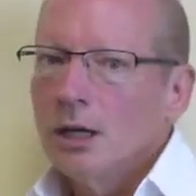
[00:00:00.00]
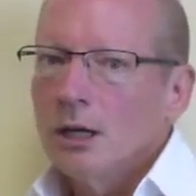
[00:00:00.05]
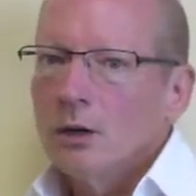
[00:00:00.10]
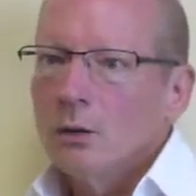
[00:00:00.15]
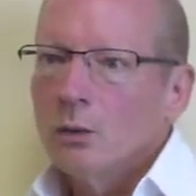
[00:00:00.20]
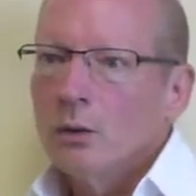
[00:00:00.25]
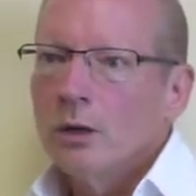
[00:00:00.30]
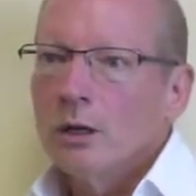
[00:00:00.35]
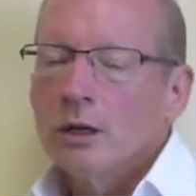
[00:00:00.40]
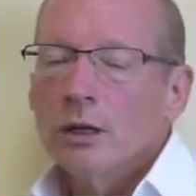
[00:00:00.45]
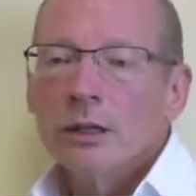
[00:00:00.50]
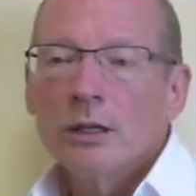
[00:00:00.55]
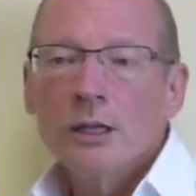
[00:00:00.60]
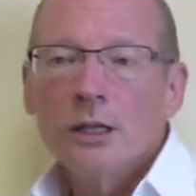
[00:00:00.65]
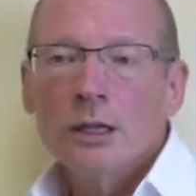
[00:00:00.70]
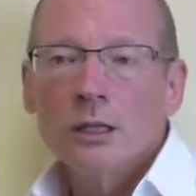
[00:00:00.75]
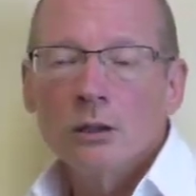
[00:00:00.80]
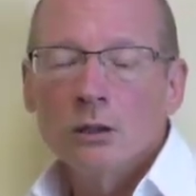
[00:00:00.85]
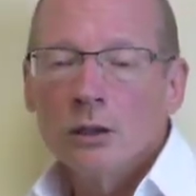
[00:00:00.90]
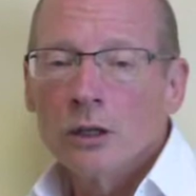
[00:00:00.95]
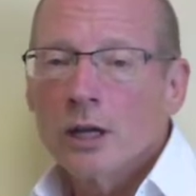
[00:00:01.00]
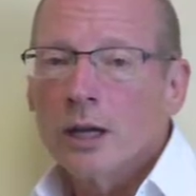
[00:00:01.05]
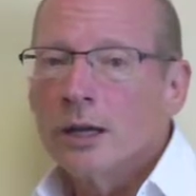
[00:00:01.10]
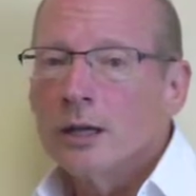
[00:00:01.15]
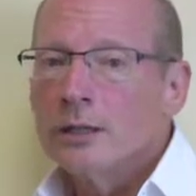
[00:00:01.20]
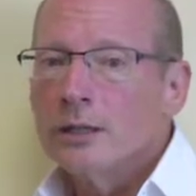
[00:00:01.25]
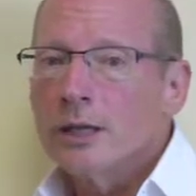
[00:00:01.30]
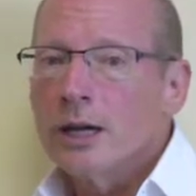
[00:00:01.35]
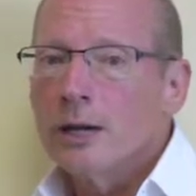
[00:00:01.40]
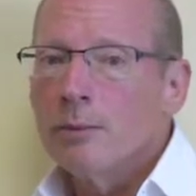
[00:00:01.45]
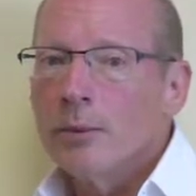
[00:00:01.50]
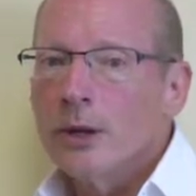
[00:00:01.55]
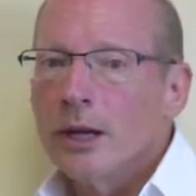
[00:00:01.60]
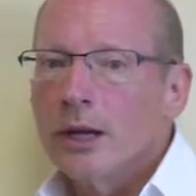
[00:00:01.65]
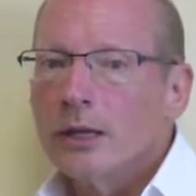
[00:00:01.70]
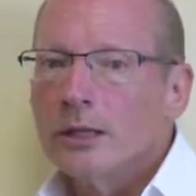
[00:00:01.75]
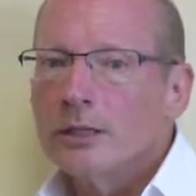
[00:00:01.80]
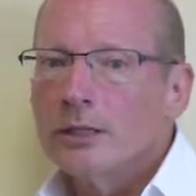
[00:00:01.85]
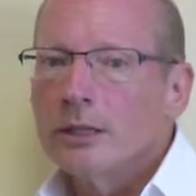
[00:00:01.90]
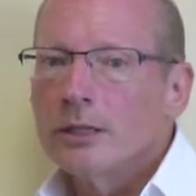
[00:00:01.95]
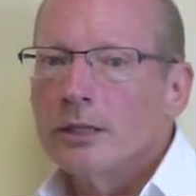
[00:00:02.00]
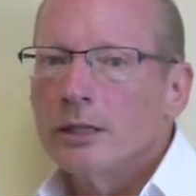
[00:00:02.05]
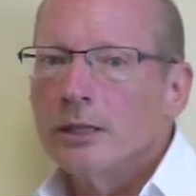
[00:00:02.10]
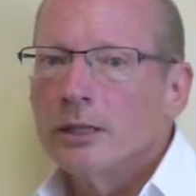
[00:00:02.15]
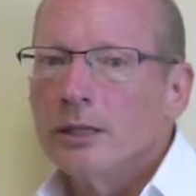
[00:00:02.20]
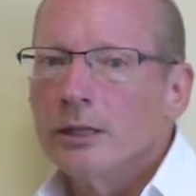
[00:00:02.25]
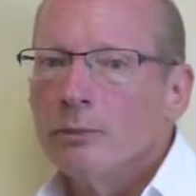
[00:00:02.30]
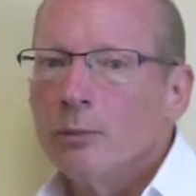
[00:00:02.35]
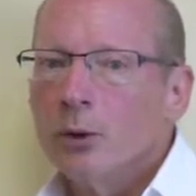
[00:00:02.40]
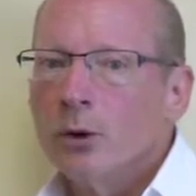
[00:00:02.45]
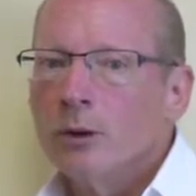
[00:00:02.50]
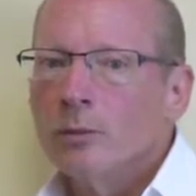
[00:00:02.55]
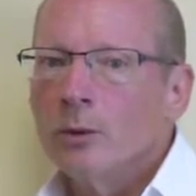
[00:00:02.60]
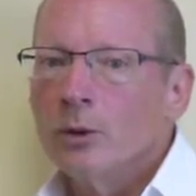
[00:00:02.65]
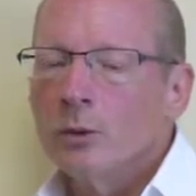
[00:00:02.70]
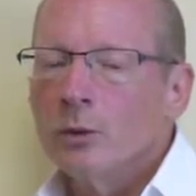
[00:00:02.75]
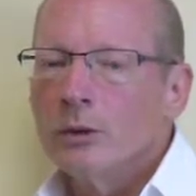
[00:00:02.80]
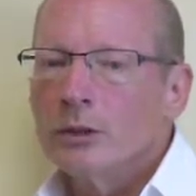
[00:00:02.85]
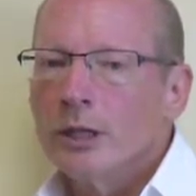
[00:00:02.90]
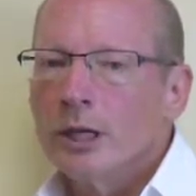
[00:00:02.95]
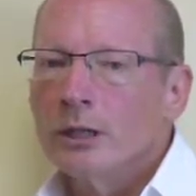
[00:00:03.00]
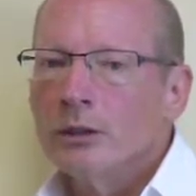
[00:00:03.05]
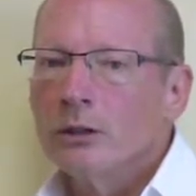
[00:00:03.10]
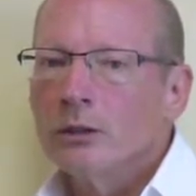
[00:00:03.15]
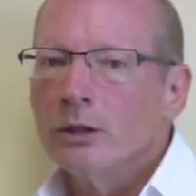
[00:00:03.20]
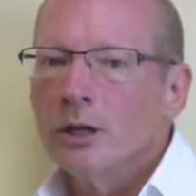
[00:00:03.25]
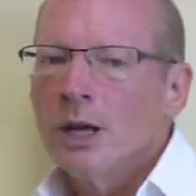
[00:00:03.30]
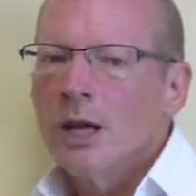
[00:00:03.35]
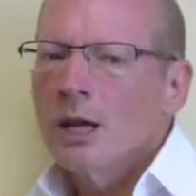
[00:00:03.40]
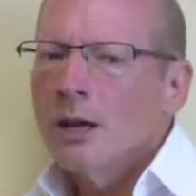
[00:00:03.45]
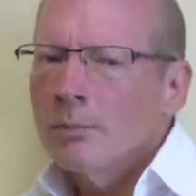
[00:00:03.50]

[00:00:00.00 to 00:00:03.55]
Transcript: Well, he can look on his iPad and see that the appointment was entered,